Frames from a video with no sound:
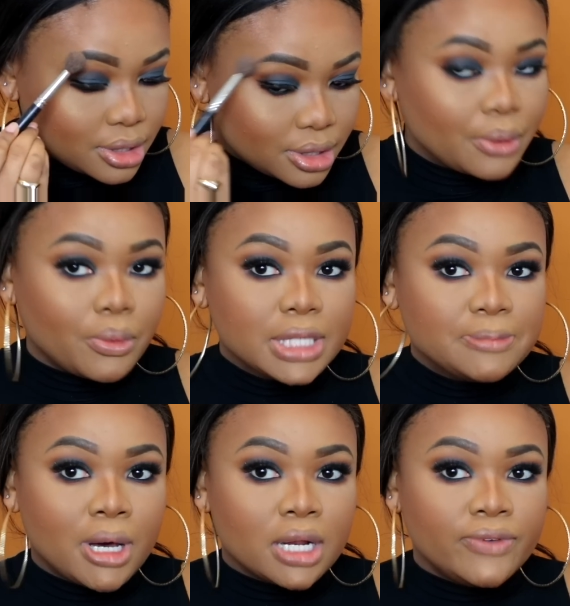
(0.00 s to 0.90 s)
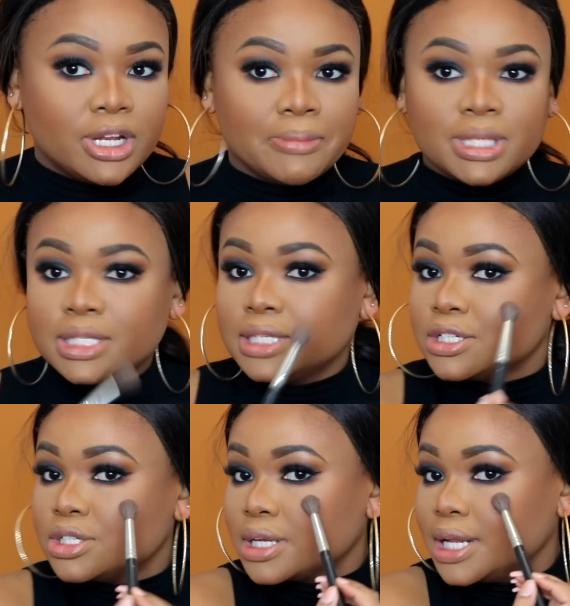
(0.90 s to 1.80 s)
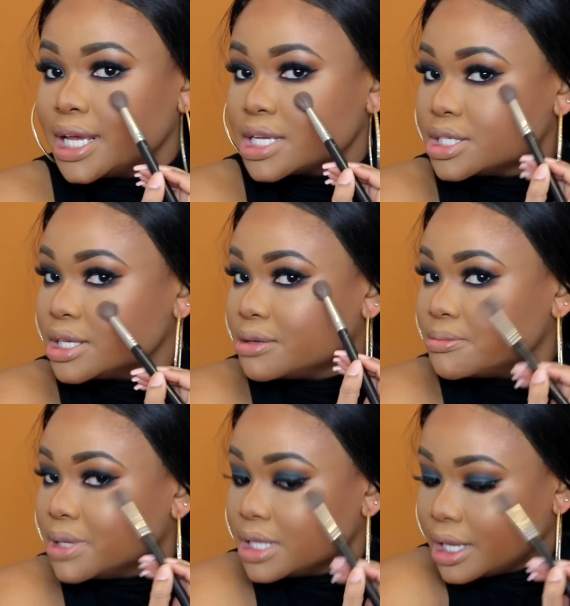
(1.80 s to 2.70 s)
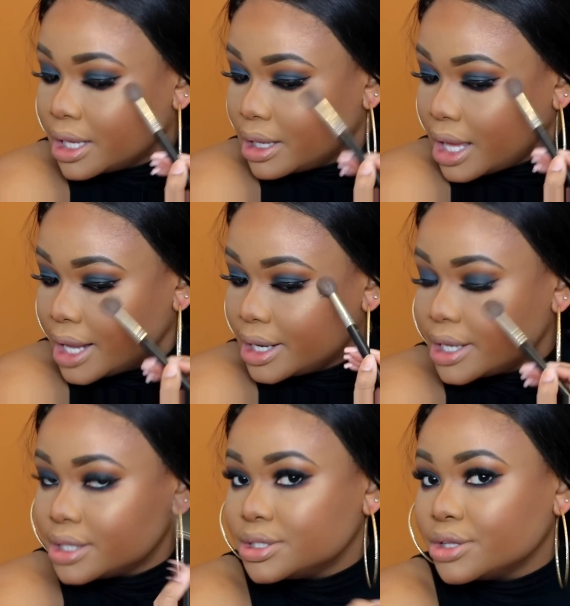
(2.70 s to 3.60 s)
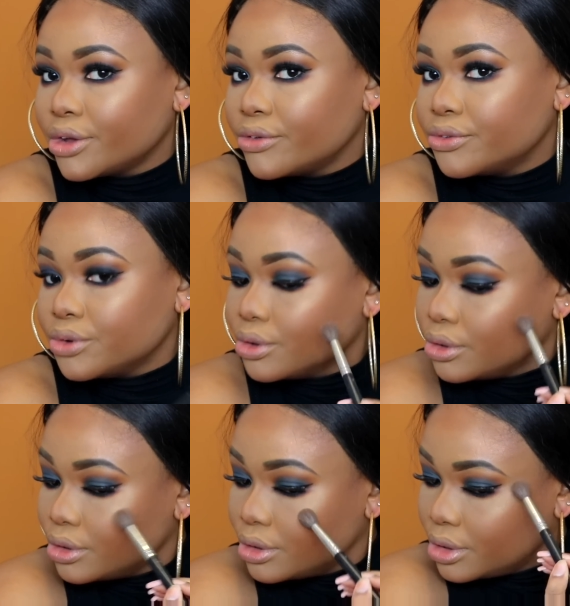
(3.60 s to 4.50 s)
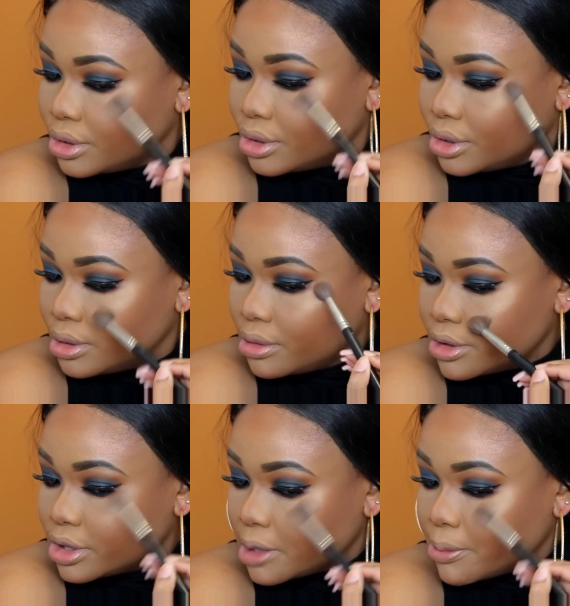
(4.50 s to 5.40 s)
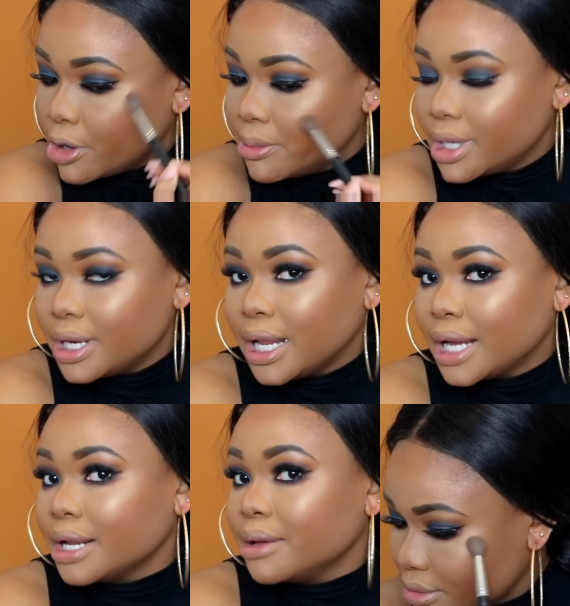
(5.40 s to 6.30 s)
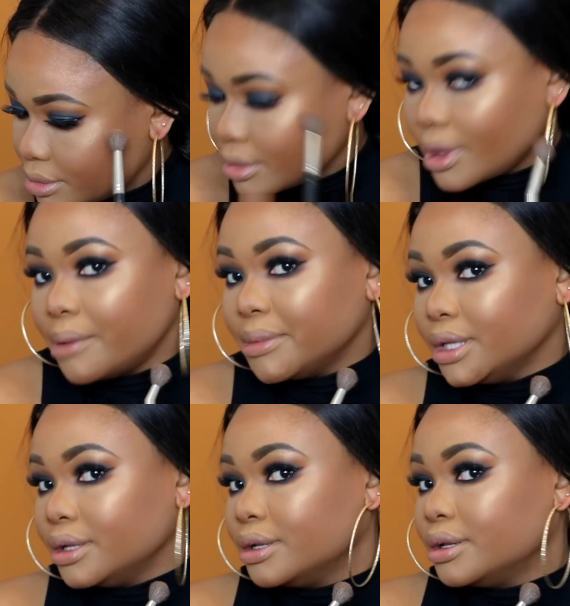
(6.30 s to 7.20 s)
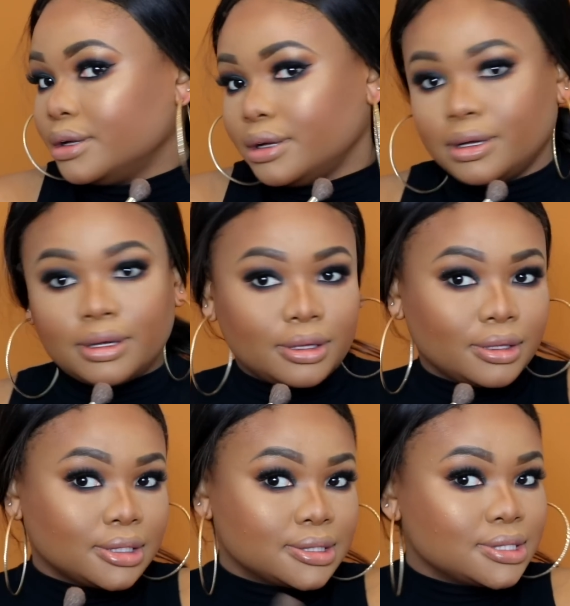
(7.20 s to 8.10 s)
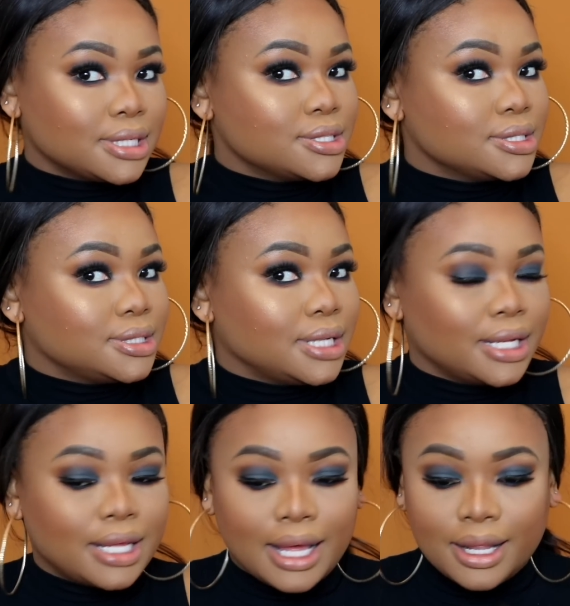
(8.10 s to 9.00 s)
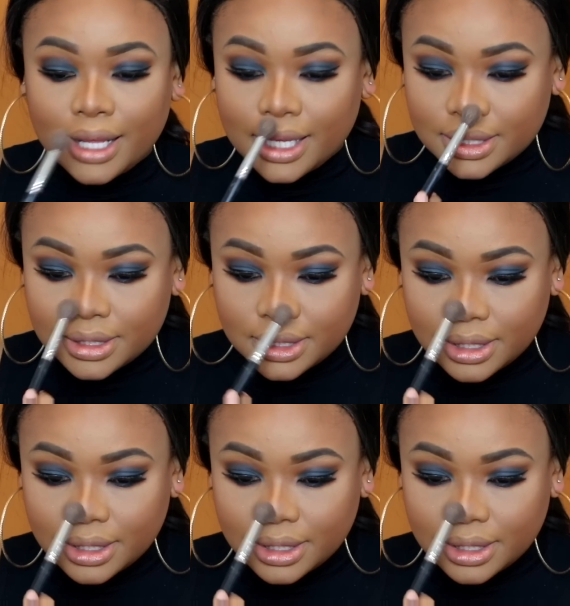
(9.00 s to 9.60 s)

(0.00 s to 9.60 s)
It was part of a limited edition collection, but they added it to their permanent lineup. I mean, oh, it's such a stunning highlight.